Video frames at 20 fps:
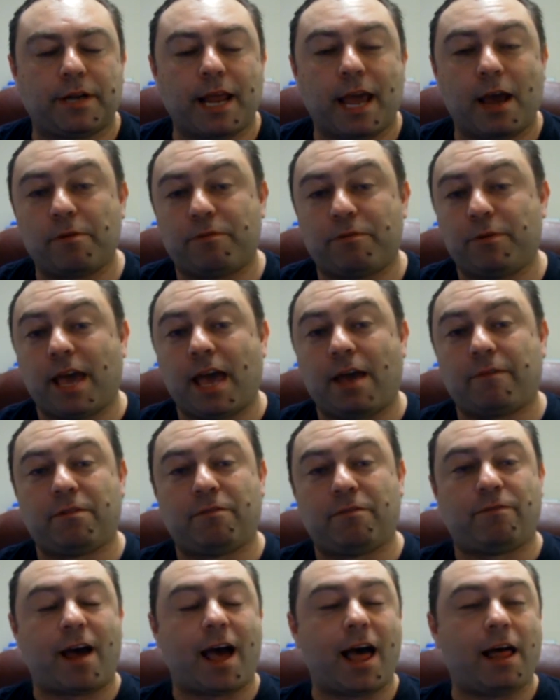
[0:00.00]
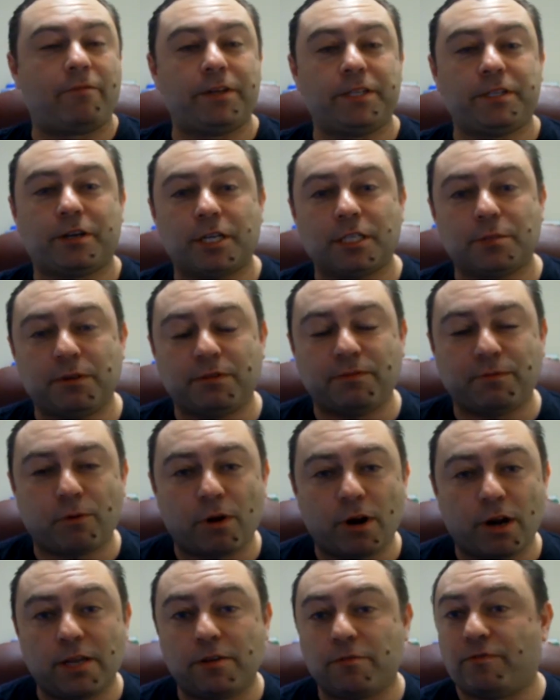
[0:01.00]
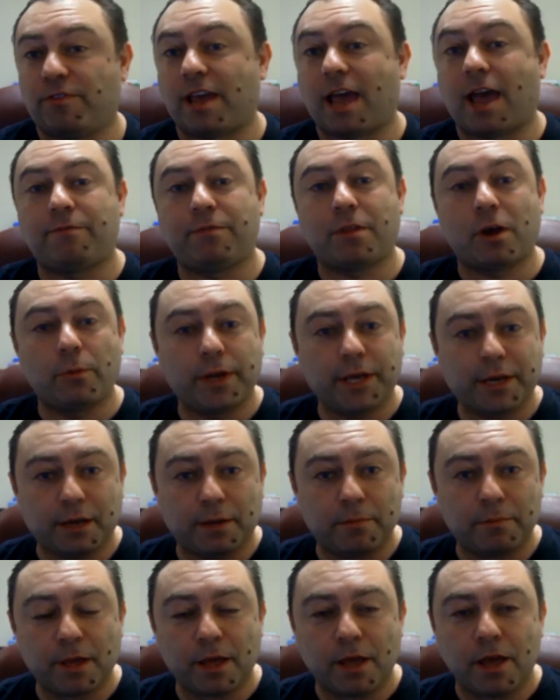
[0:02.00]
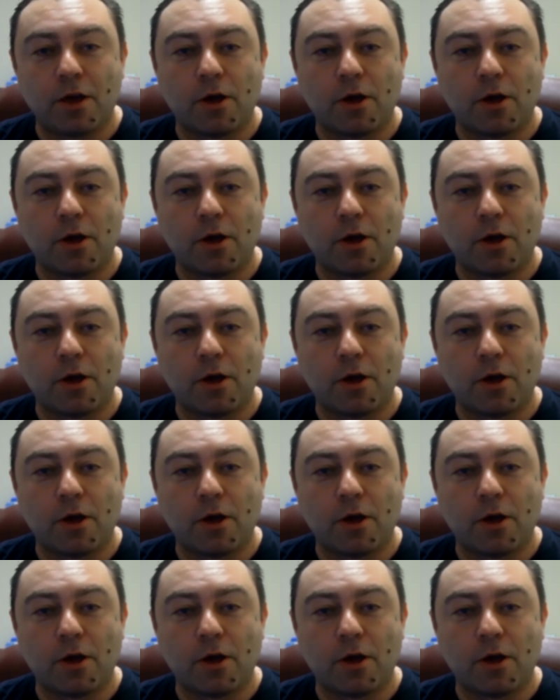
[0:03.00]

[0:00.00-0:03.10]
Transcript: Now, if you haven't filed returns before, if you have no income,